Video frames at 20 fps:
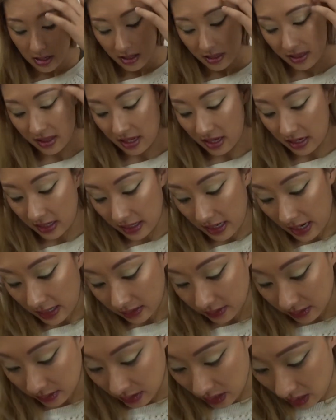The
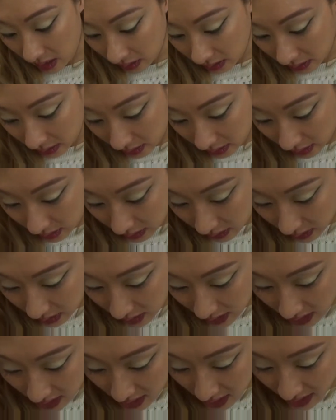next
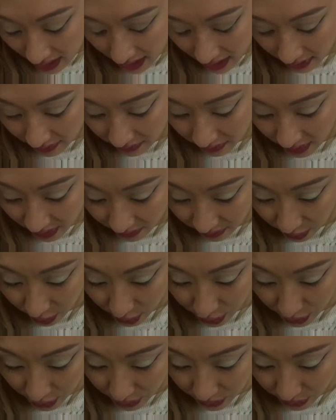color I have never
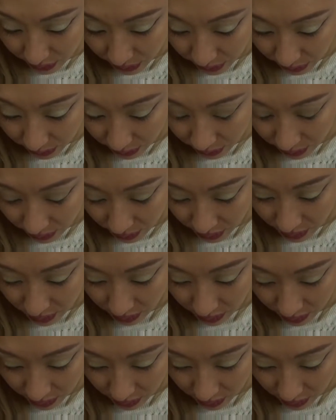used.